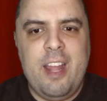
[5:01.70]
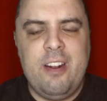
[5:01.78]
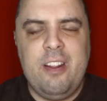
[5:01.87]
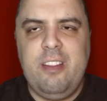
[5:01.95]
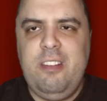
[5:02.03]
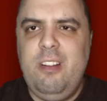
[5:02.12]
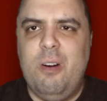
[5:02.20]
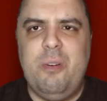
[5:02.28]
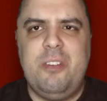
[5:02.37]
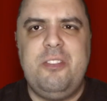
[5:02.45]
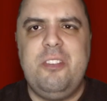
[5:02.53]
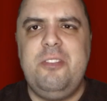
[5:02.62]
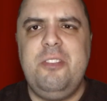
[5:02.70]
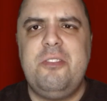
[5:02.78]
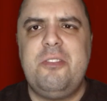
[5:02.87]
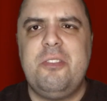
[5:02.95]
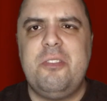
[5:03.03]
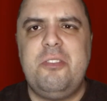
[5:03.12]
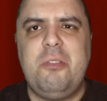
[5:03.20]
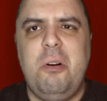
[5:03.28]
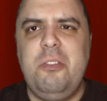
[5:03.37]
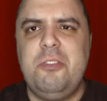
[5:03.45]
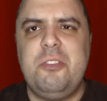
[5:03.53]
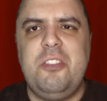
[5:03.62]
And it's just a
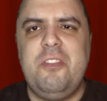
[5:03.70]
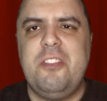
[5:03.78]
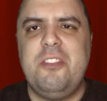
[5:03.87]
torture just for the